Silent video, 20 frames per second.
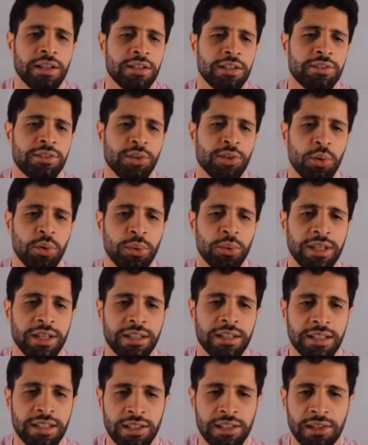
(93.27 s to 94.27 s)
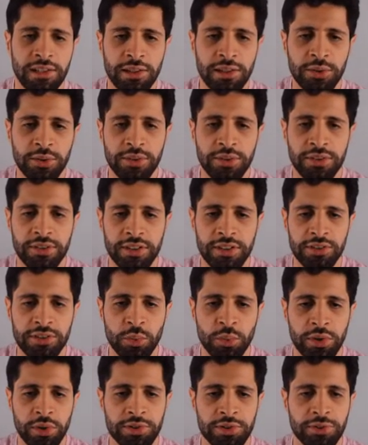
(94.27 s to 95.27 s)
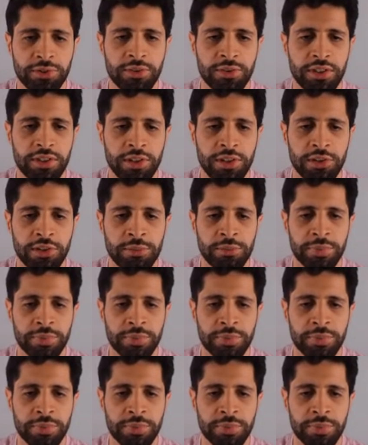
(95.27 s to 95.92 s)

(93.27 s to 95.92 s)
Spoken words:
So we include these squares over here,